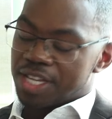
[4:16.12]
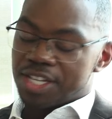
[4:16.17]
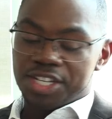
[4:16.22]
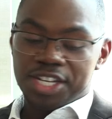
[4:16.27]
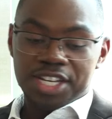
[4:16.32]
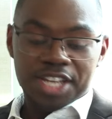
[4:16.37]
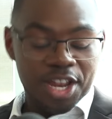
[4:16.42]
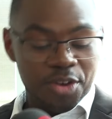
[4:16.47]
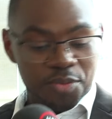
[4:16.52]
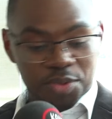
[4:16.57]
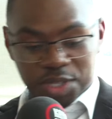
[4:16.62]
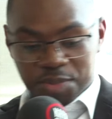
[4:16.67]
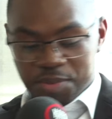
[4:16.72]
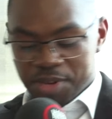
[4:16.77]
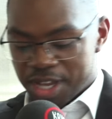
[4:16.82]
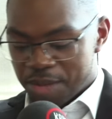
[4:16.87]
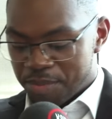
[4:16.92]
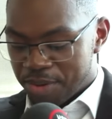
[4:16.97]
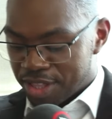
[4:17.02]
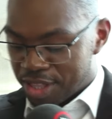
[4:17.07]
Indeed, and we'll
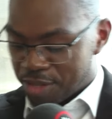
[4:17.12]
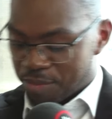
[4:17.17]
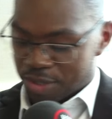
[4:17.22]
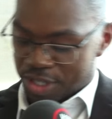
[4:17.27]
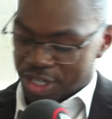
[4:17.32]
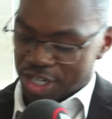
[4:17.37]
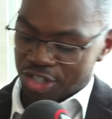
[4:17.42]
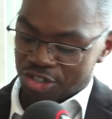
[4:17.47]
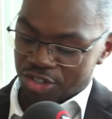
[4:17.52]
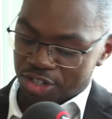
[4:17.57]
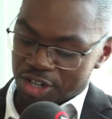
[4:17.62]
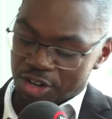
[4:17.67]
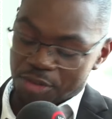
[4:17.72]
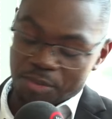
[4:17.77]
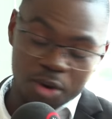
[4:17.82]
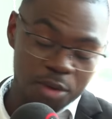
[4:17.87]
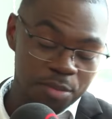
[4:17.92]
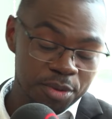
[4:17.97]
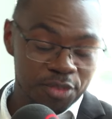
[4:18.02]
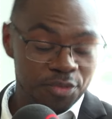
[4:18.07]
speak about the potential in a
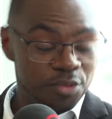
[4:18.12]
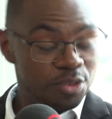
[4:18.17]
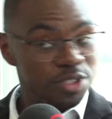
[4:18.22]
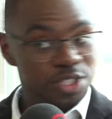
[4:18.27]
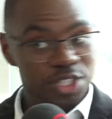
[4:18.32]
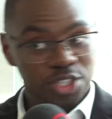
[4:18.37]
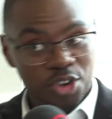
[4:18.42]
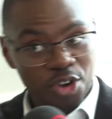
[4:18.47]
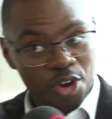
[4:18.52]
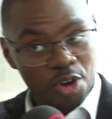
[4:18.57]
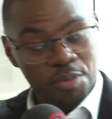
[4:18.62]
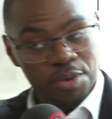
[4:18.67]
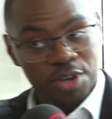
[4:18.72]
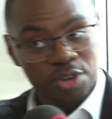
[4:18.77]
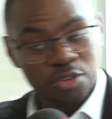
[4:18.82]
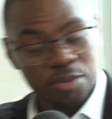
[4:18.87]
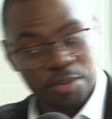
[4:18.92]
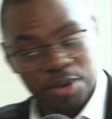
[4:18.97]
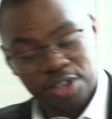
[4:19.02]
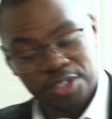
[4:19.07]
moment. Funzi, your
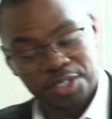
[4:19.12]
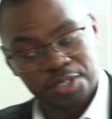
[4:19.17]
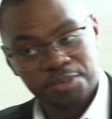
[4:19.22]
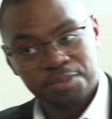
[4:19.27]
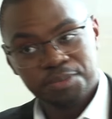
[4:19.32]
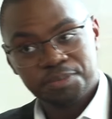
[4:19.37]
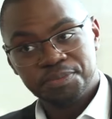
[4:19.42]
opening remarks?